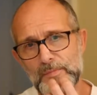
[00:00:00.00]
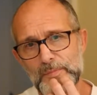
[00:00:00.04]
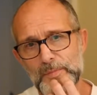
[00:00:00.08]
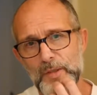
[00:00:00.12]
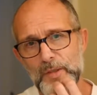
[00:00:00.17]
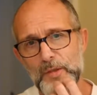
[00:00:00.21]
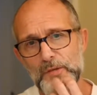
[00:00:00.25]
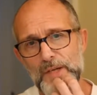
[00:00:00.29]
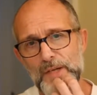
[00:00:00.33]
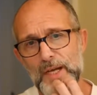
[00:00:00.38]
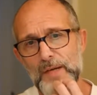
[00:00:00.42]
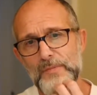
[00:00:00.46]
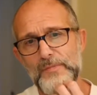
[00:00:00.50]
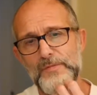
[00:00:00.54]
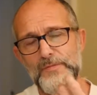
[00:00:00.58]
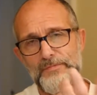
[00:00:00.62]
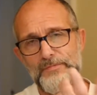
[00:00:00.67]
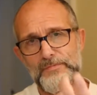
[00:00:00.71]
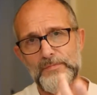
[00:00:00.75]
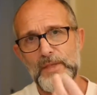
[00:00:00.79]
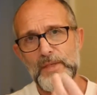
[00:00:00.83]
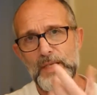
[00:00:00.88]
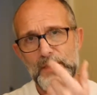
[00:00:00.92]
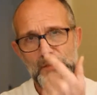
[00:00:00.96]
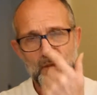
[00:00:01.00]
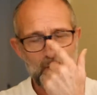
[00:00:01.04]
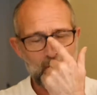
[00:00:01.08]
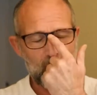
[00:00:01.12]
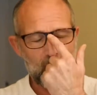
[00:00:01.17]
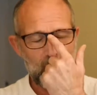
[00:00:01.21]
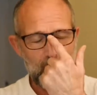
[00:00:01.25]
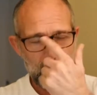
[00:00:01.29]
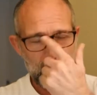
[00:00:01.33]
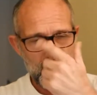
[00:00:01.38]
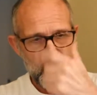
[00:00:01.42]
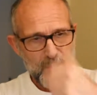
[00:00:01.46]
Because as I've
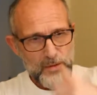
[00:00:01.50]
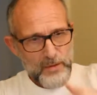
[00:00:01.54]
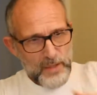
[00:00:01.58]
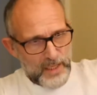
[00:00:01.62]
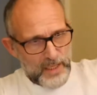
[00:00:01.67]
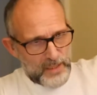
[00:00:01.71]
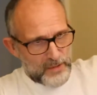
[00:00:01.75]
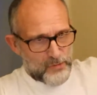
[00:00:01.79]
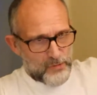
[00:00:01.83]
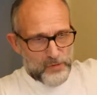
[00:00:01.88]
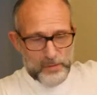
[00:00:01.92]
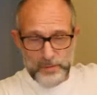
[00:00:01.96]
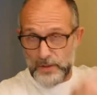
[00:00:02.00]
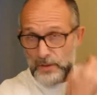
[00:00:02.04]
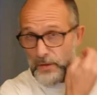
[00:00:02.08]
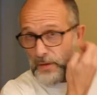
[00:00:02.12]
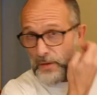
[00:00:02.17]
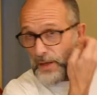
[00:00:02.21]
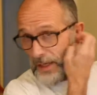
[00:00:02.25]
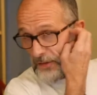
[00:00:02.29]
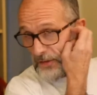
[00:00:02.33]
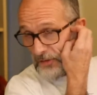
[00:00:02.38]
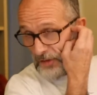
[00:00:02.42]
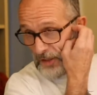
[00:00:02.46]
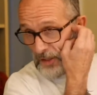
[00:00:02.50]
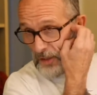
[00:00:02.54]
said to you guys, some of you guys